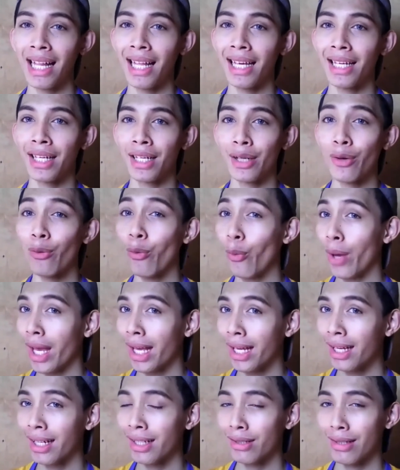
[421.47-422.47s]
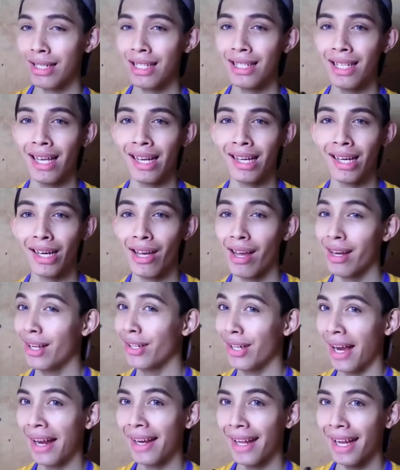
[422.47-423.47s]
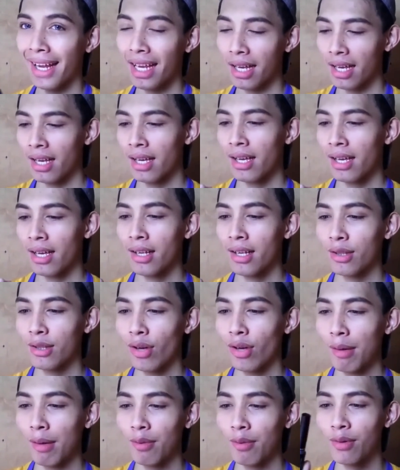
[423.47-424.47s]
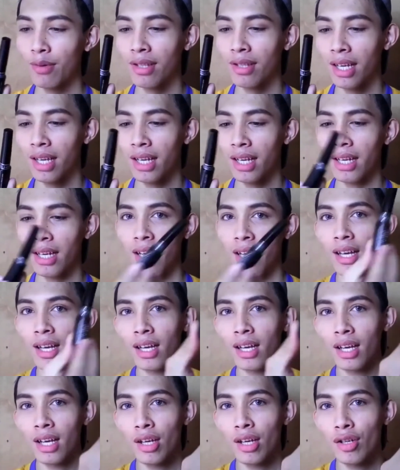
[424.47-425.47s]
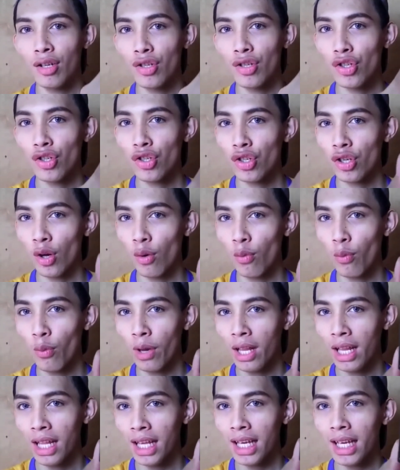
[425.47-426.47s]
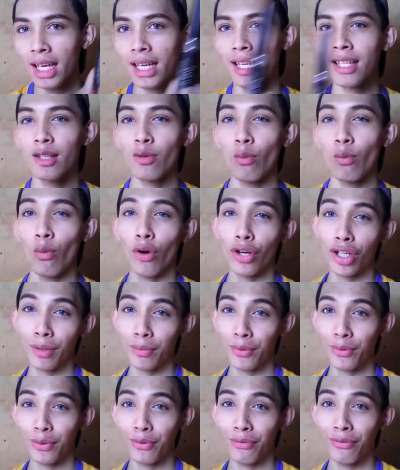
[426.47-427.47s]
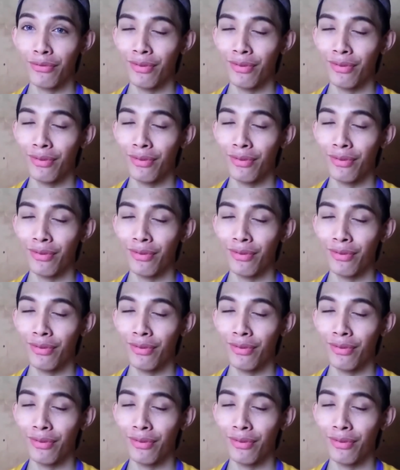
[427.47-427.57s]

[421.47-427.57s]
eyeliner winged just like Ariana Grande. So I'm using Show Willy. It is waterproof.